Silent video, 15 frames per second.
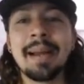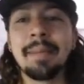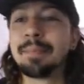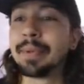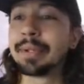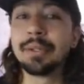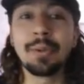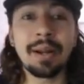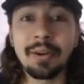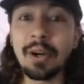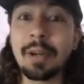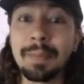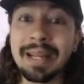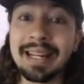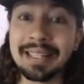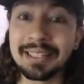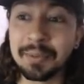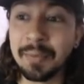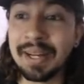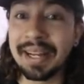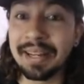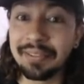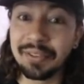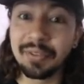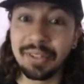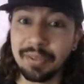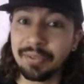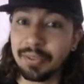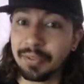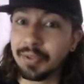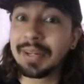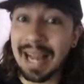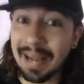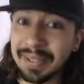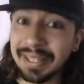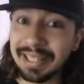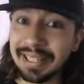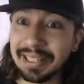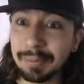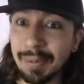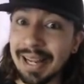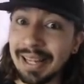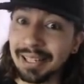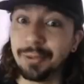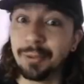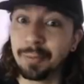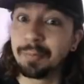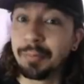But you've got to be in it to win it. If you're captaining these players, you're